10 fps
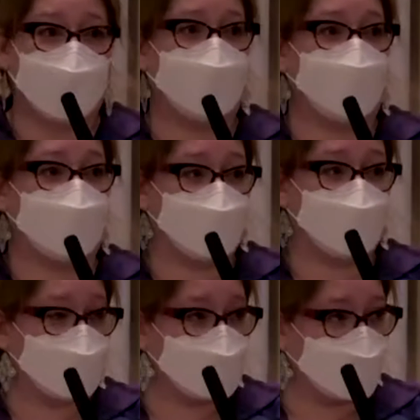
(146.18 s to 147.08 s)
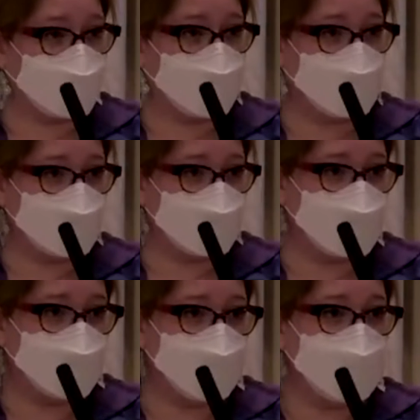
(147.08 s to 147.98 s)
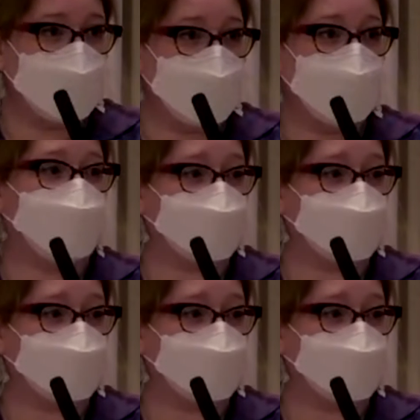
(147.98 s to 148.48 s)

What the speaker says: in the Jewish world and